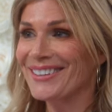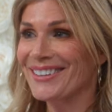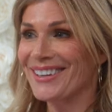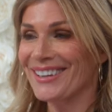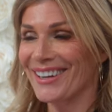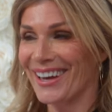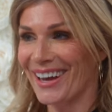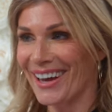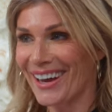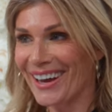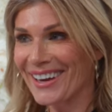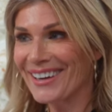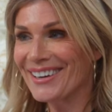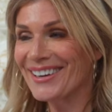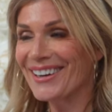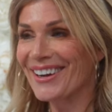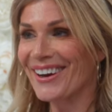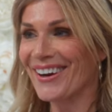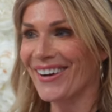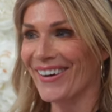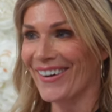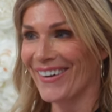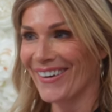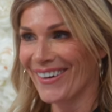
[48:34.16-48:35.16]
did not tell. I we know.
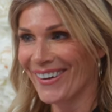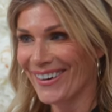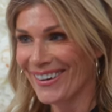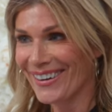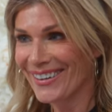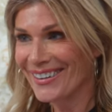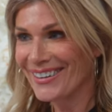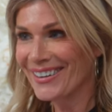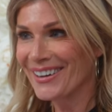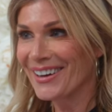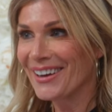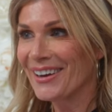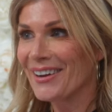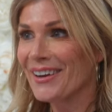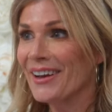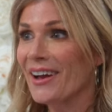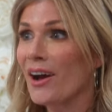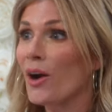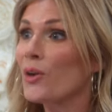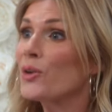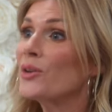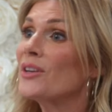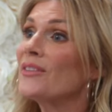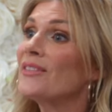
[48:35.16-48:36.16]
didn't tell our
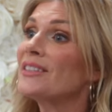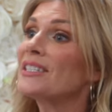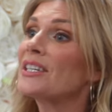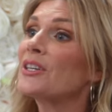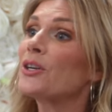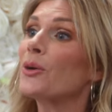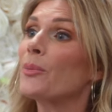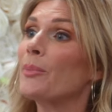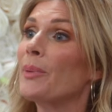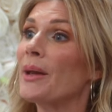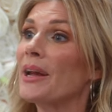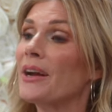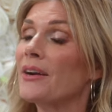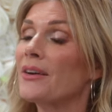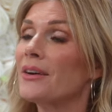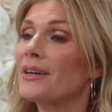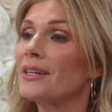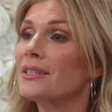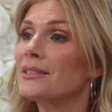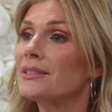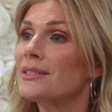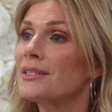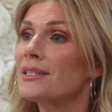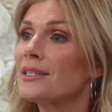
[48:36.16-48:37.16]
parents. Well, you didn't even tell your
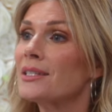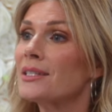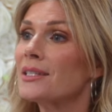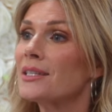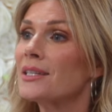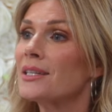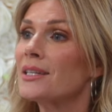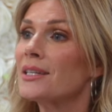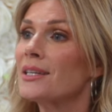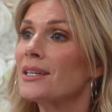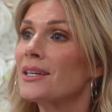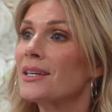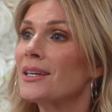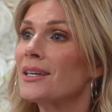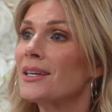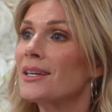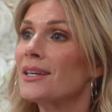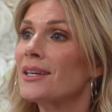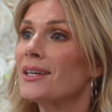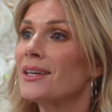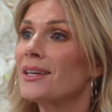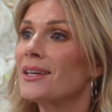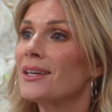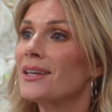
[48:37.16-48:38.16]
parents. We told not a
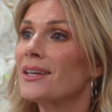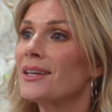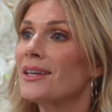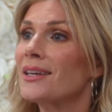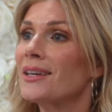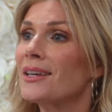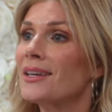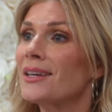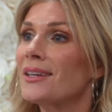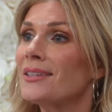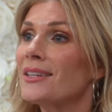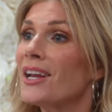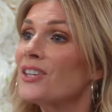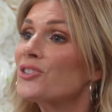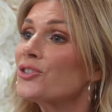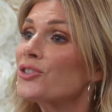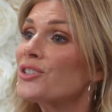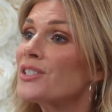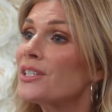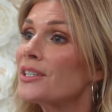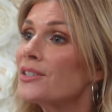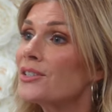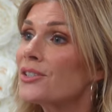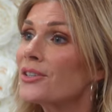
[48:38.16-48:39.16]
soul. The person that was not
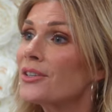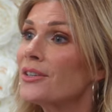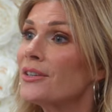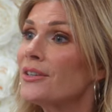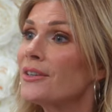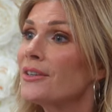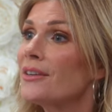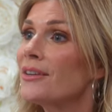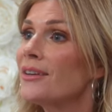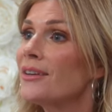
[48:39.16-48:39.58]
watching. your sister?